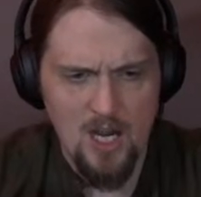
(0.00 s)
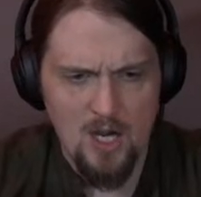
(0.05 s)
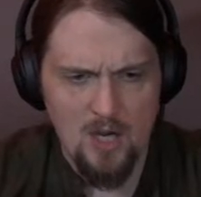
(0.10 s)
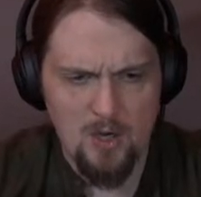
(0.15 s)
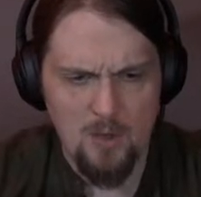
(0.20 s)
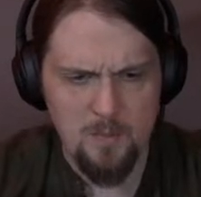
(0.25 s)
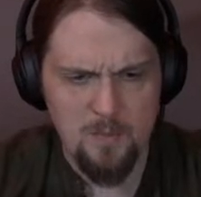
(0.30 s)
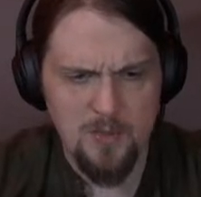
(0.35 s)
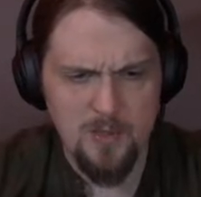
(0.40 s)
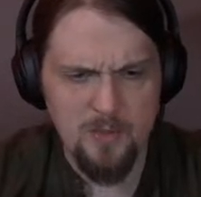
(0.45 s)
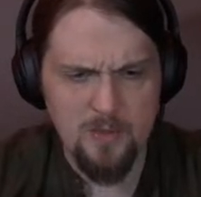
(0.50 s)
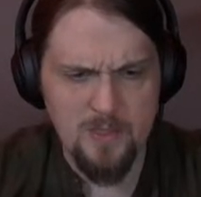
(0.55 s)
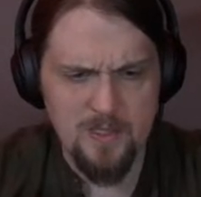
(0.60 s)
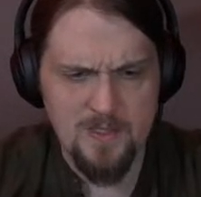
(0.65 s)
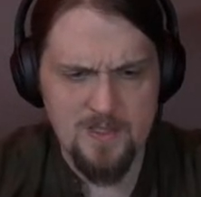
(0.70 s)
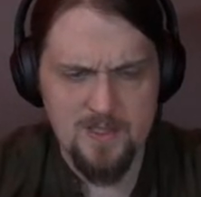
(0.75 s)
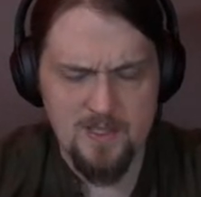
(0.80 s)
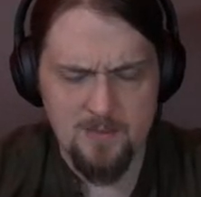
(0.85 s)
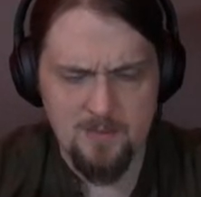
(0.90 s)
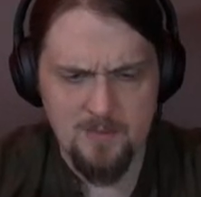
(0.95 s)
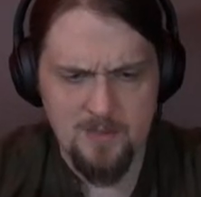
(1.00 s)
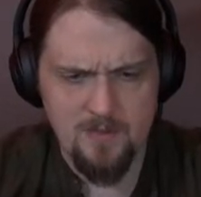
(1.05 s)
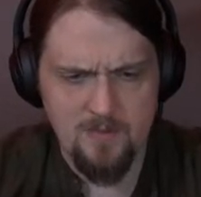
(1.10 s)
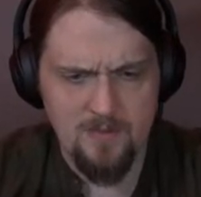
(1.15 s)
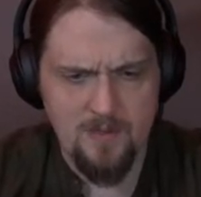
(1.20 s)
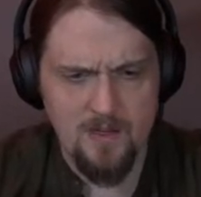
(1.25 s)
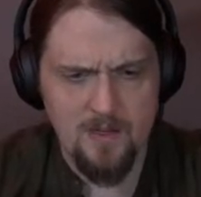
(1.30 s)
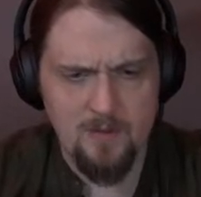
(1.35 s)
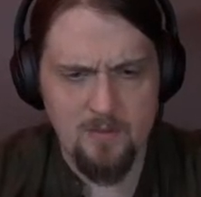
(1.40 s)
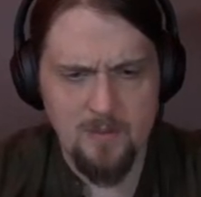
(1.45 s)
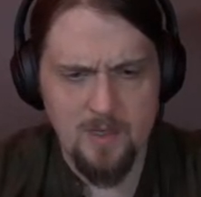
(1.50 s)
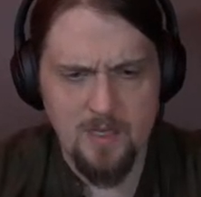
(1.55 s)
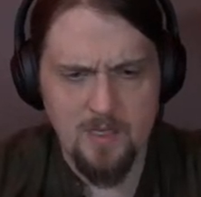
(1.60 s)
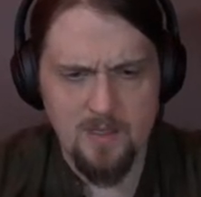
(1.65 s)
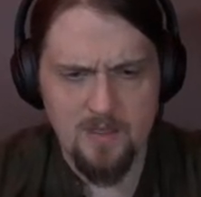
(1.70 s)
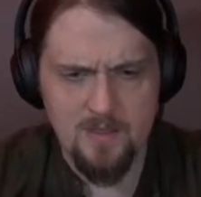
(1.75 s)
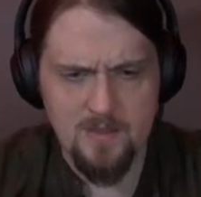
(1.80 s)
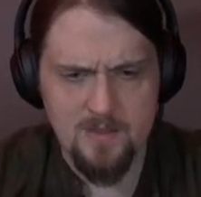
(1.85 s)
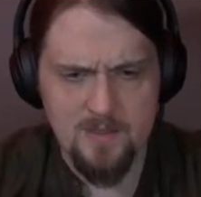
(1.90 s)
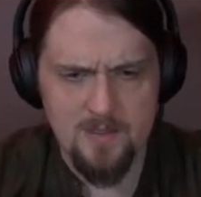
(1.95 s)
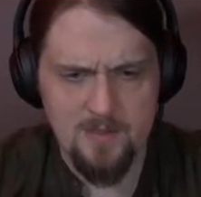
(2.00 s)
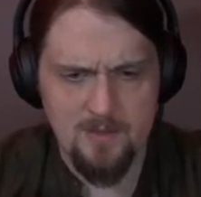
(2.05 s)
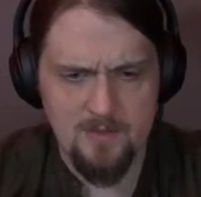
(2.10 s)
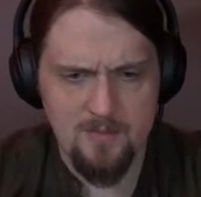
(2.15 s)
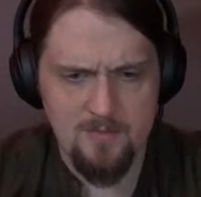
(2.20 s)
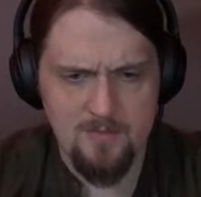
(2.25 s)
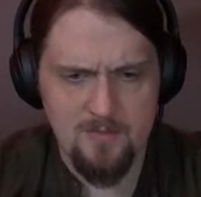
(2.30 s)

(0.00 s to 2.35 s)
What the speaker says: Her beauty seemed to fade away also.